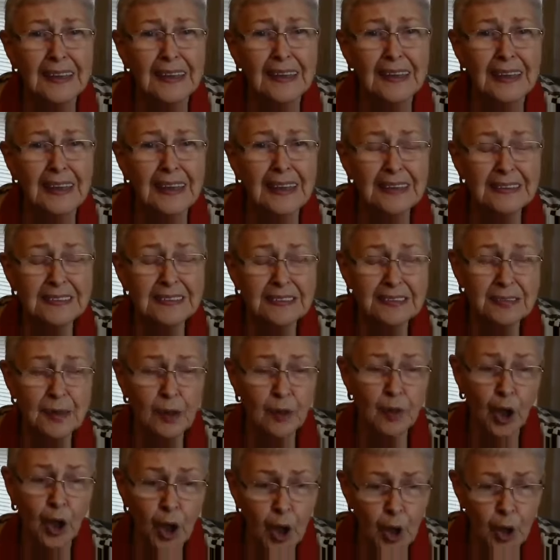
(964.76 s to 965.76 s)
And
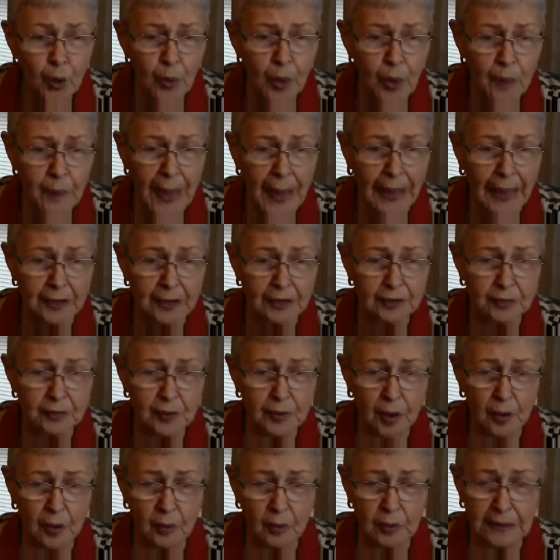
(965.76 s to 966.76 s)
so who am I
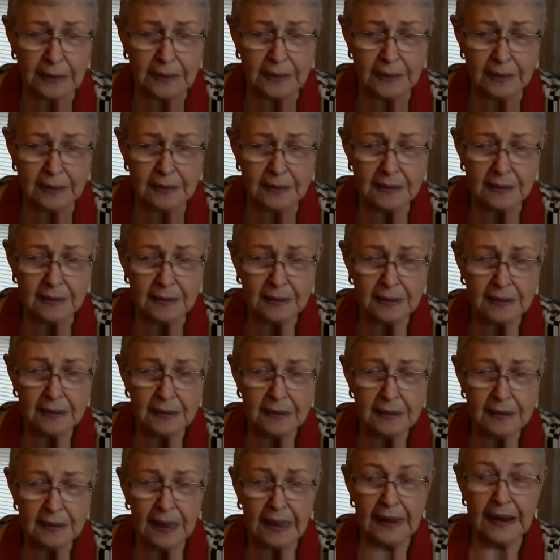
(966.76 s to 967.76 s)
controlling,
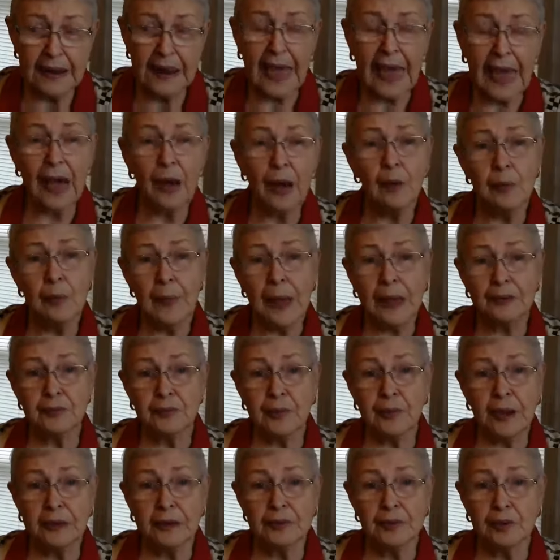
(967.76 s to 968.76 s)
and how am I
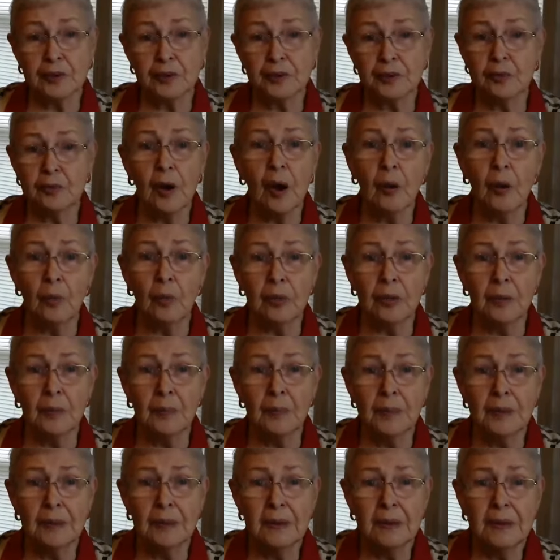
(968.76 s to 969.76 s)
trying to control
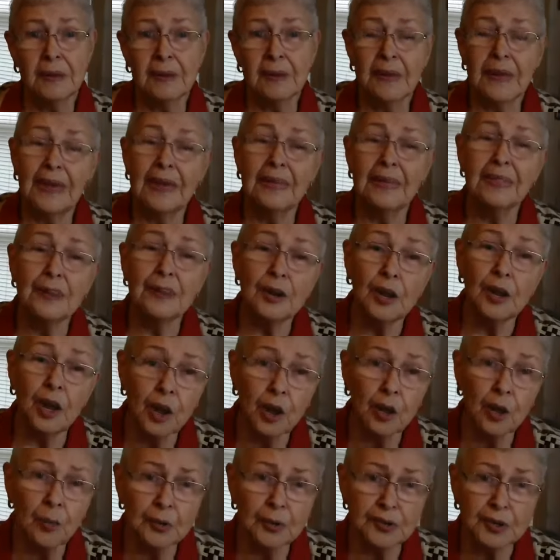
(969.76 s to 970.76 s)
them? And then
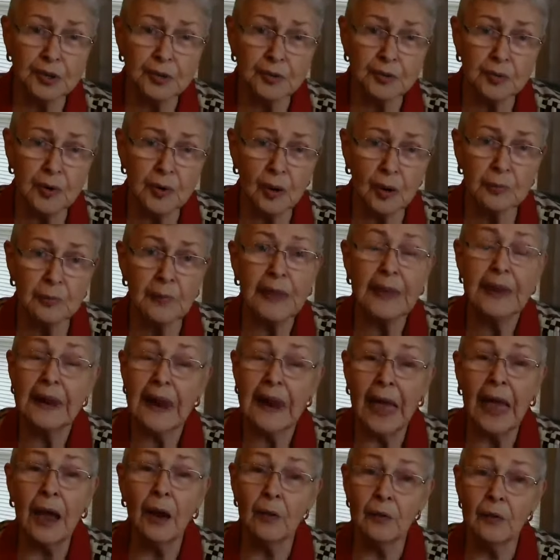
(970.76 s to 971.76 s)
who is controlling me, and
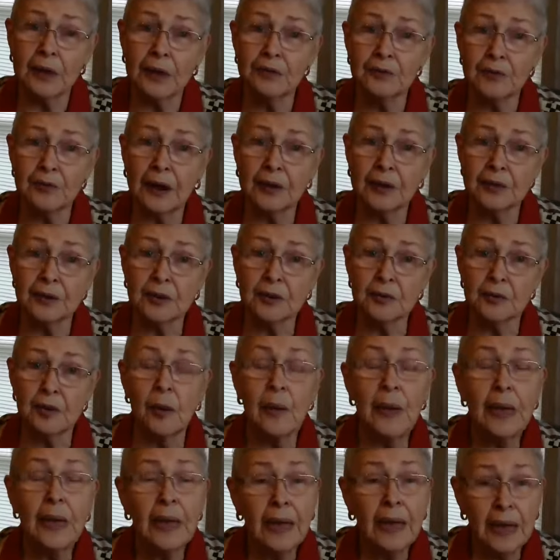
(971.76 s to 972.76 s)
how are they trying to
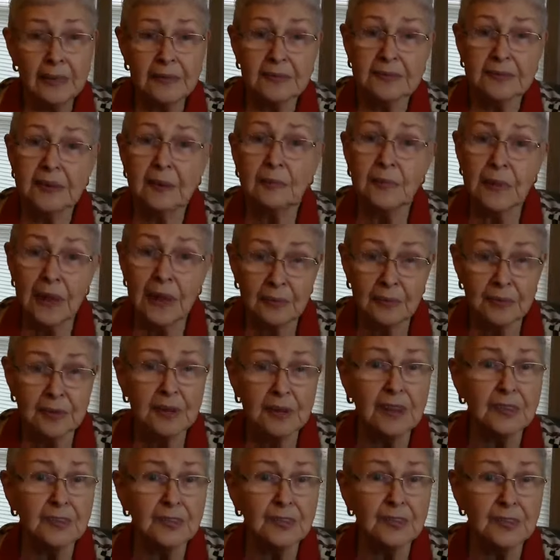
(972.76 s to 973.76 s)
control? And sometimes
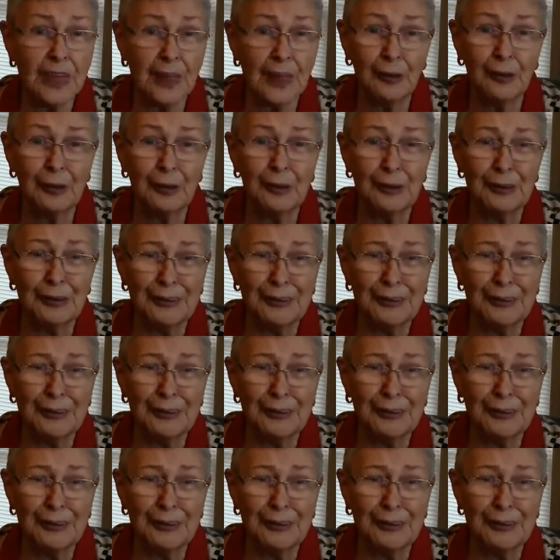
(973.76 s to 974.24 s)
it is that look.